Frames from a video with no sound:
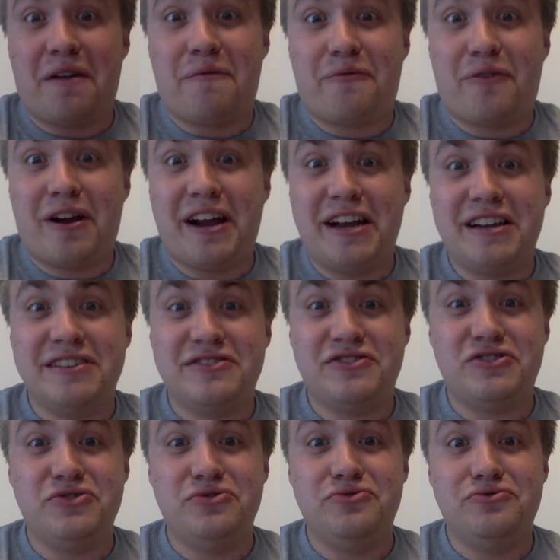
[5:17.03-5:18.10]
afraid
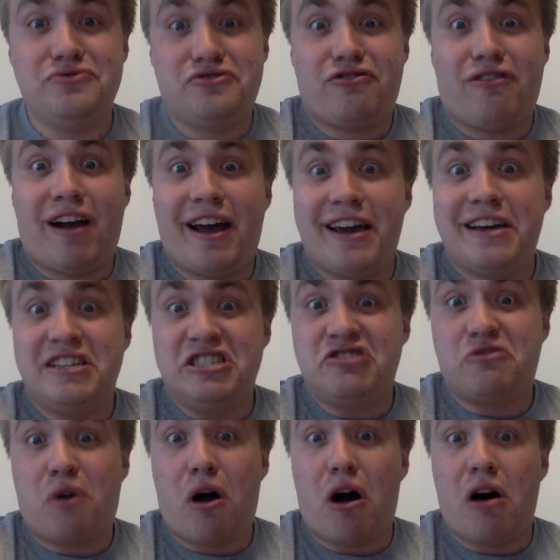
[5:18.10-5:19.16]
to try and
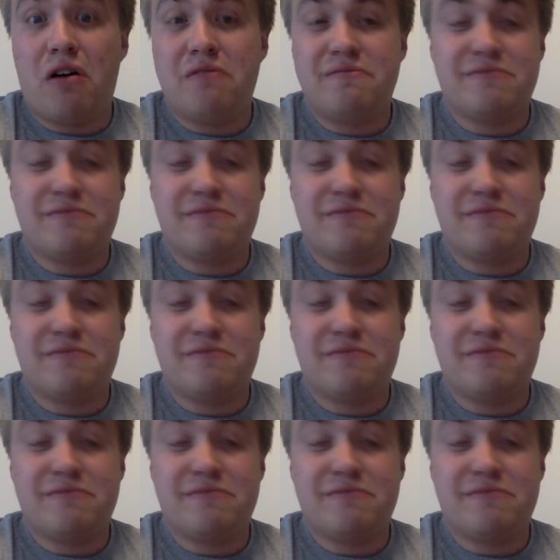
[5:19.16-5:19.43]
draw.